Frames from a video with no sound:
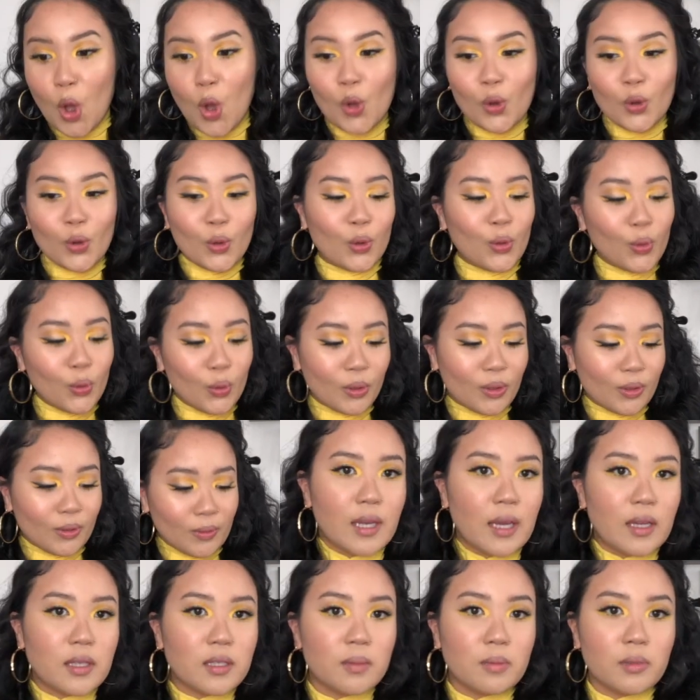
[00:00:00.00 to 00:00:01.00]
Cool.
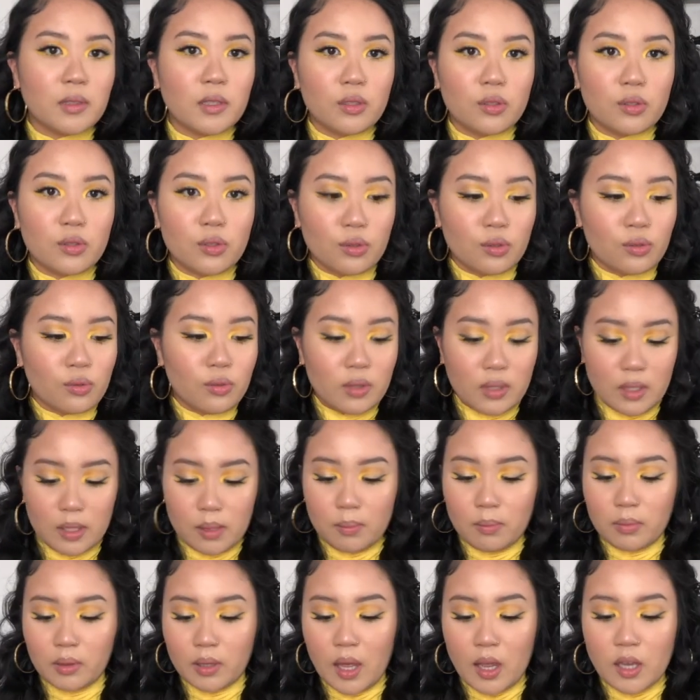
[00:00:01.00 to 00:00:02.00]
Next I'm gonna do the
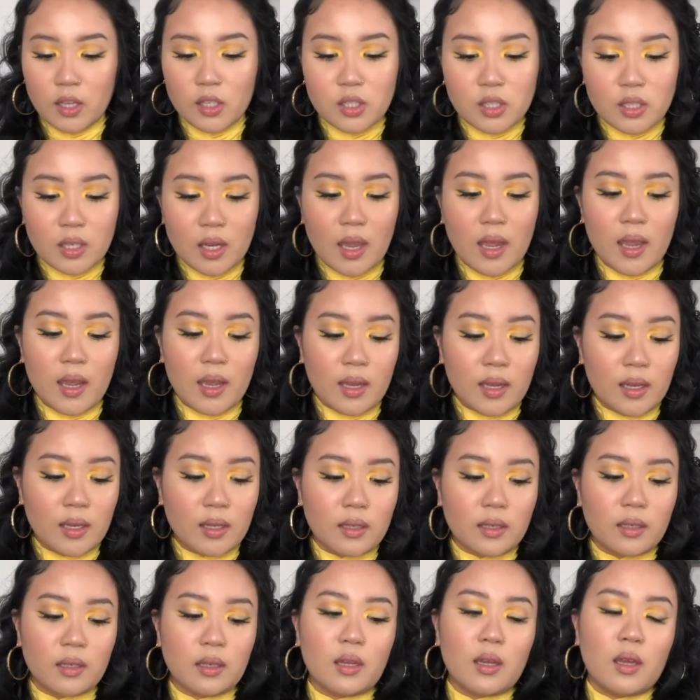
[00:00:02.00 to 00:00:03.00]
blush
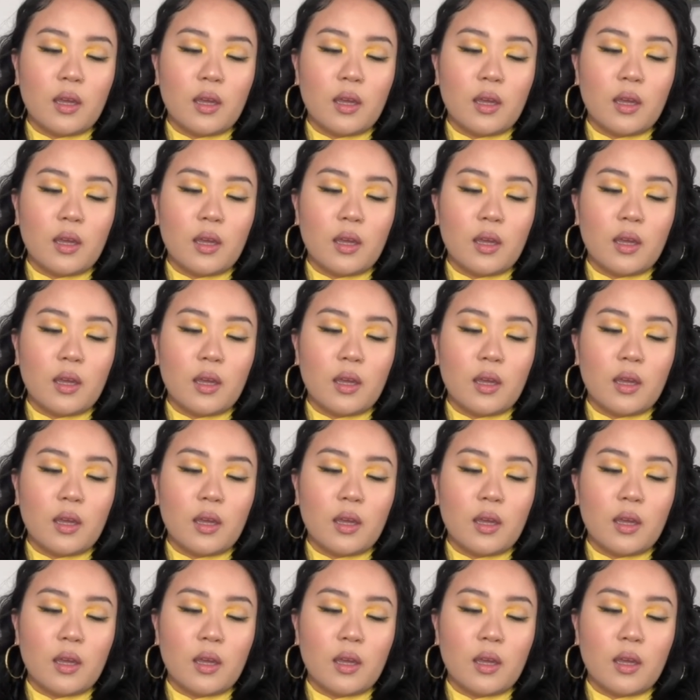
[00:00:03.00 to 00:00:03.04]
and